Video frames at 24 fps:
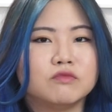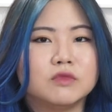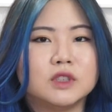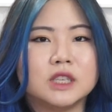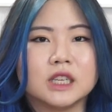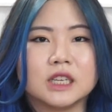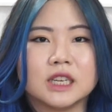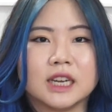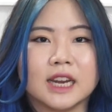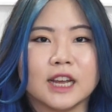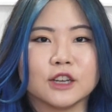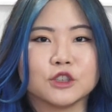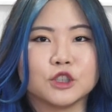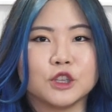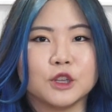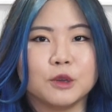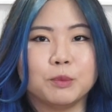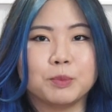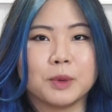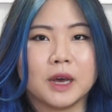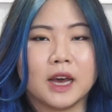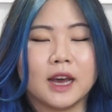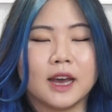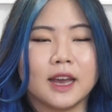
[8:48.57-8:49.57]
didn't actually
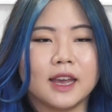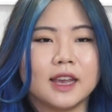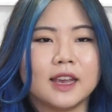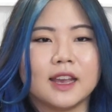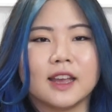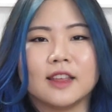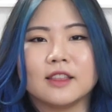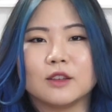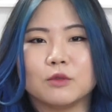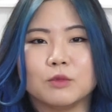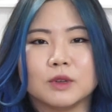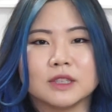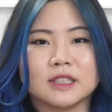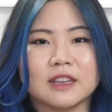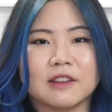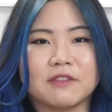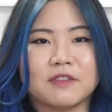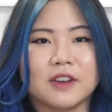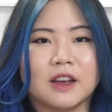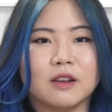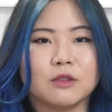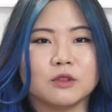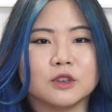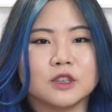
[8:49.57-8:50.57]
buy. And then once I
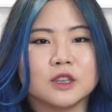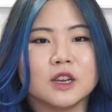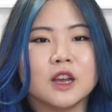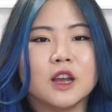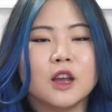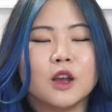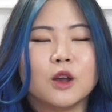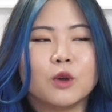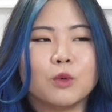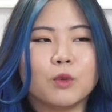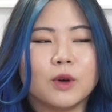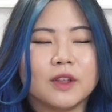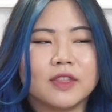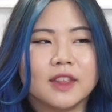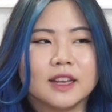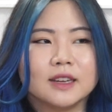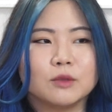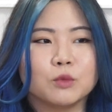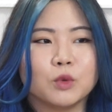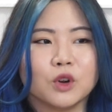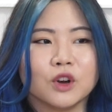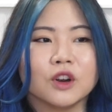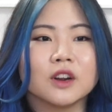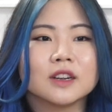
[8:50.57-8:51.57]
found one
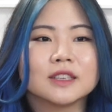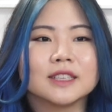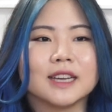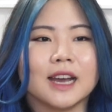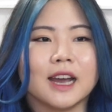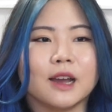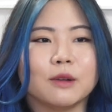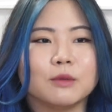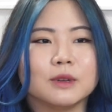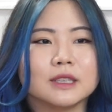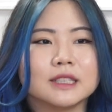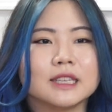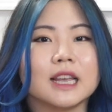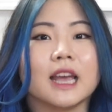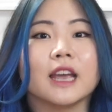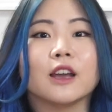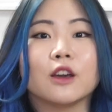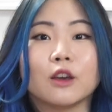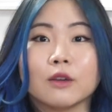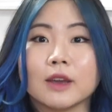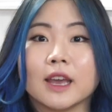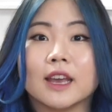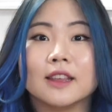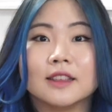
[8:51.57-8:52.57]
that worked, I was
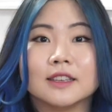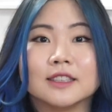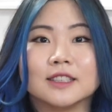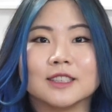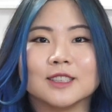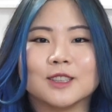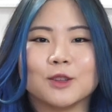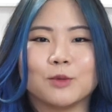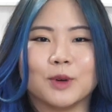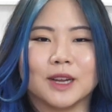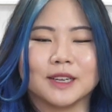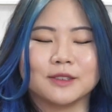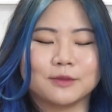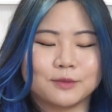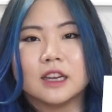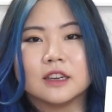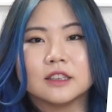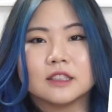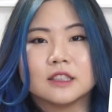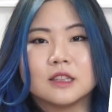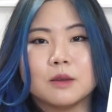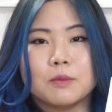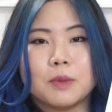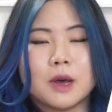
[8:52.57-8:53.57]
like, okay, this is the one.
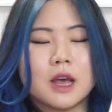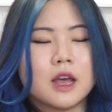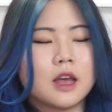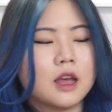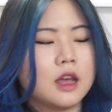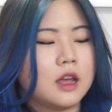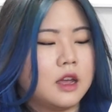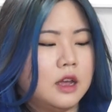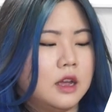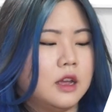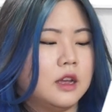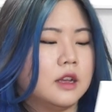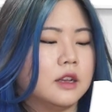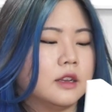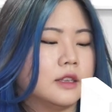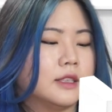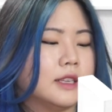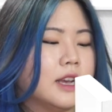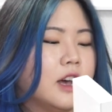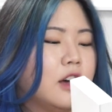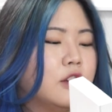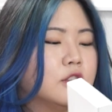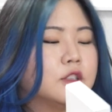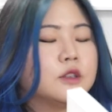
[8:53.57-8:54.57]
Here's the
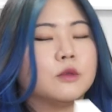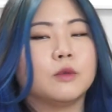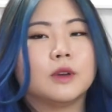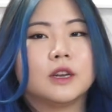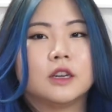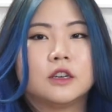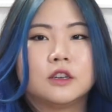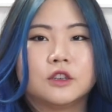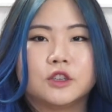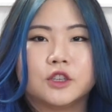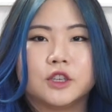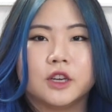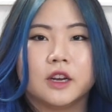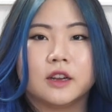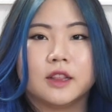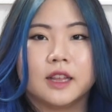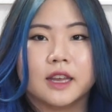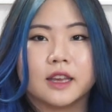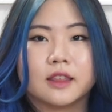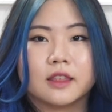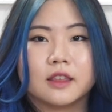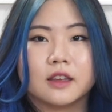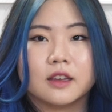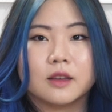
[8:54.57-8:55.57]
box. I also wanted to share
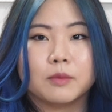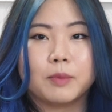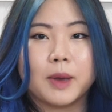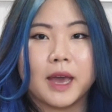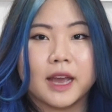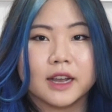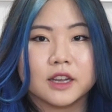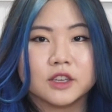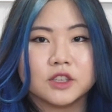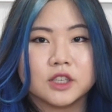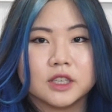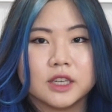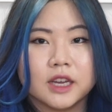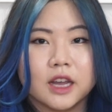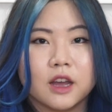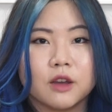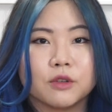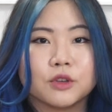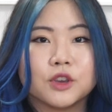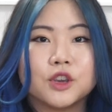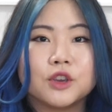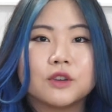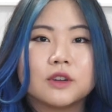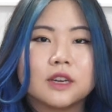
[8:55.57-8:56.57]
like the packaging,
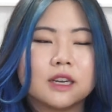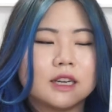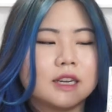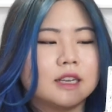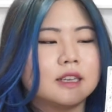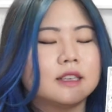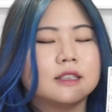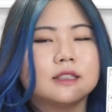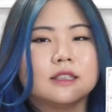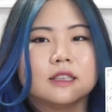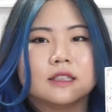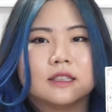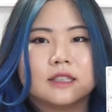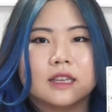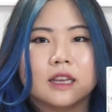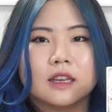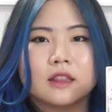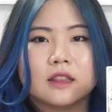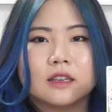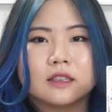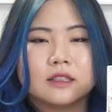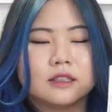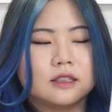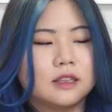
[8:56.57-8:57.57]
how cute it is. It's
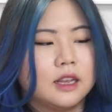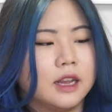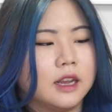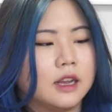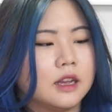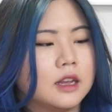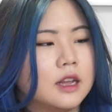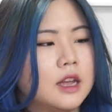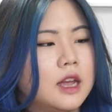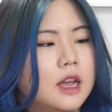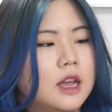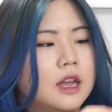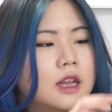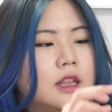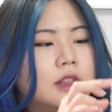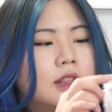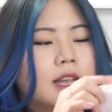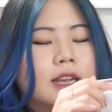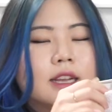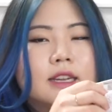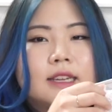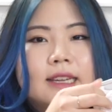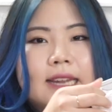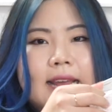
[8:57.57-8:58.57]
like this like
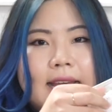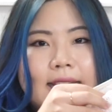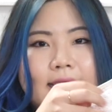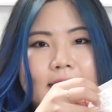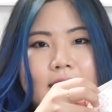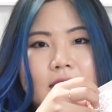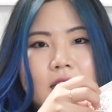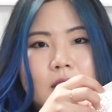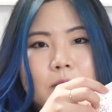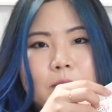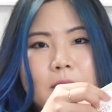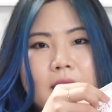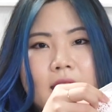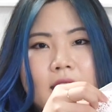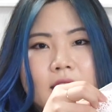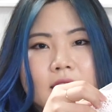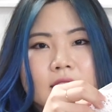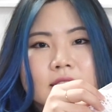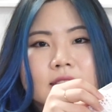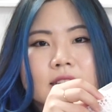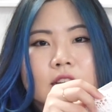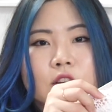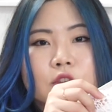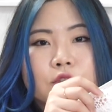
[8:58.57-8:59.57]
netting bag.
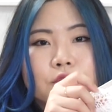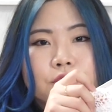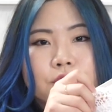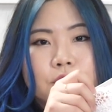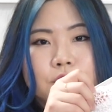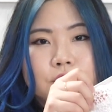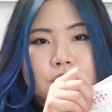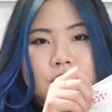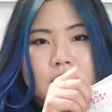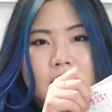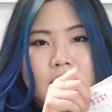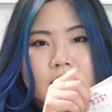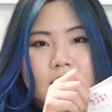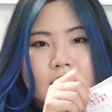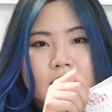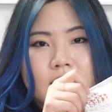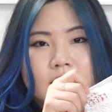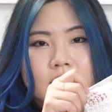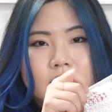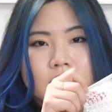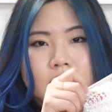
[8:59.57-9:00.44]
It's like a crocheted